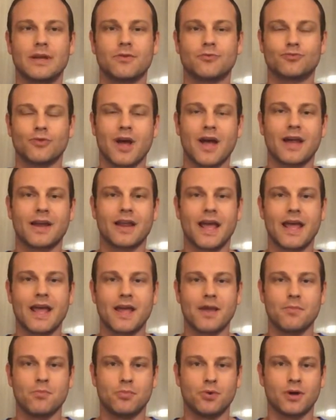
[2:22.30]
read
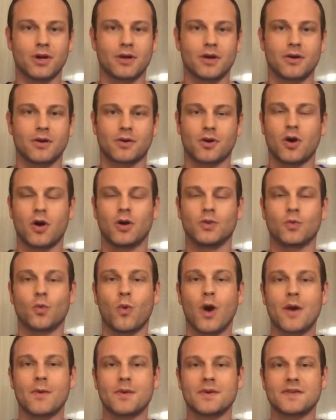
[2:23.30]
a book
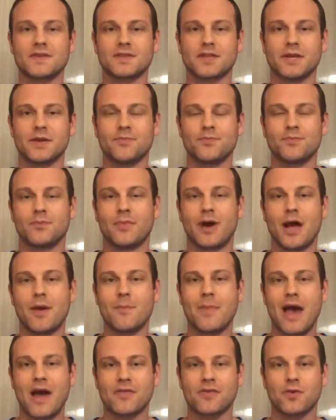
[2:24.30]
called Why We Sleep
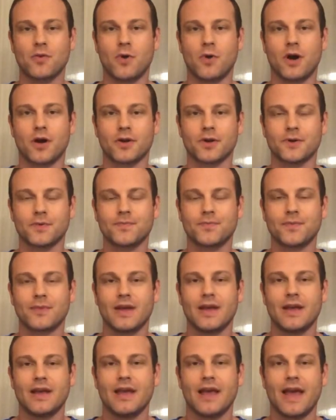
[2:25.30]
by Matthew Walker.
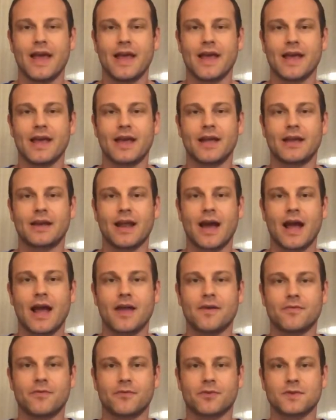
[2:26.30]
And
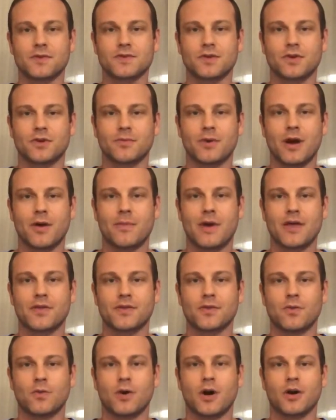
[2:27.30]
I first heard about
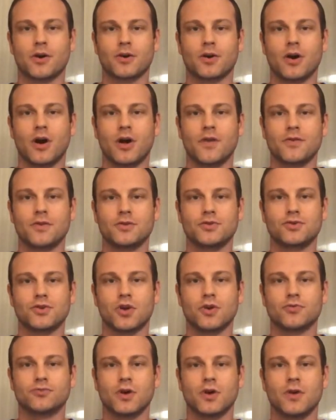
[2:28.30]
Matthew Walker on the
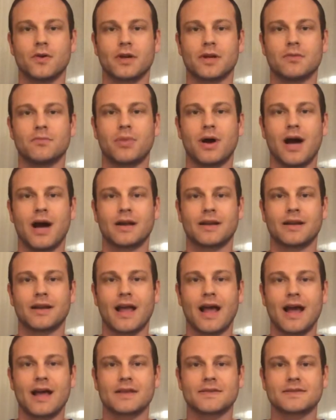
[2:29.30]
Joe Rogan
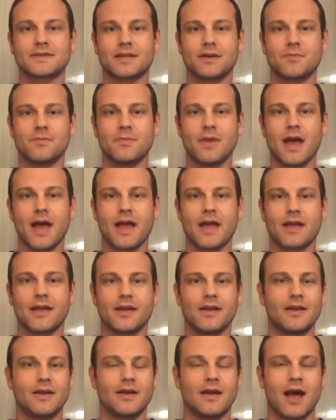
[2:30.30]
podcast in May.
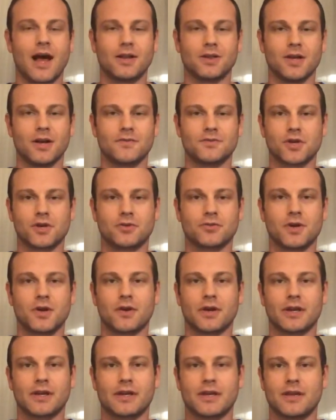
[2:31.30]
I love Joe
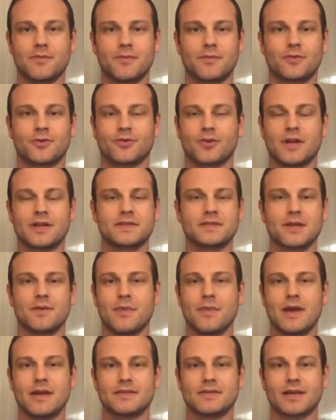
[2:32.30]
Rogan. He creates
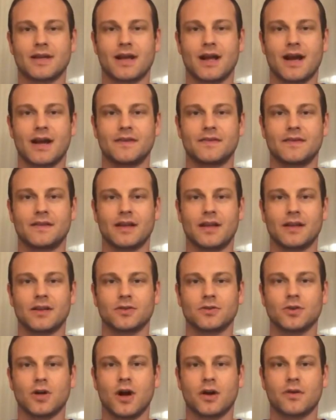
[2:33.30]
amazing
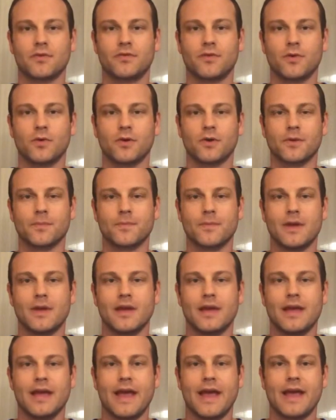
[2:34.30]
content, long form.
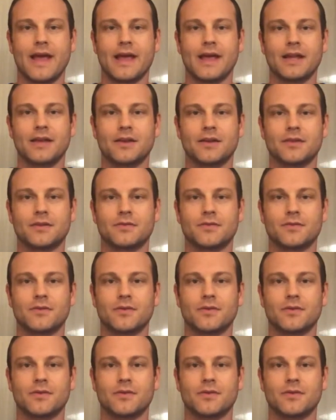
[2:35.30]
And